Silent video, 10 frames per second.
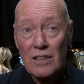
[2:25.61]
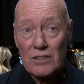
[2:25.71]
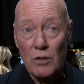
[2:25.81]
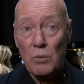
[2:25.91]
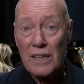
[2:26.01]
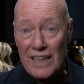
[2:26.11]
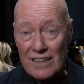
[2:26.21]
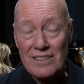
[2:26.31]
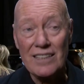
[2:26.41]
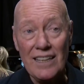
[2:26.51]
So we
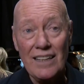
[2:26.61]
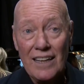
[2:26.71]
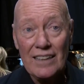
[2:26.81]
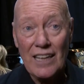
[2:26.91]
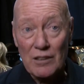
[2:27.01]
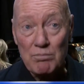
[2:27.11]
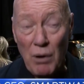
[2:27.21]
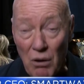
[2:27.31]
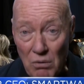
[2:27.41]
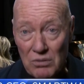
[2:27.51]
can see that
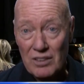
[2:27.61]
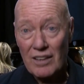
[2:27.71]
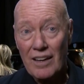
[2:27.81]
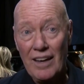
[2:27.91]
both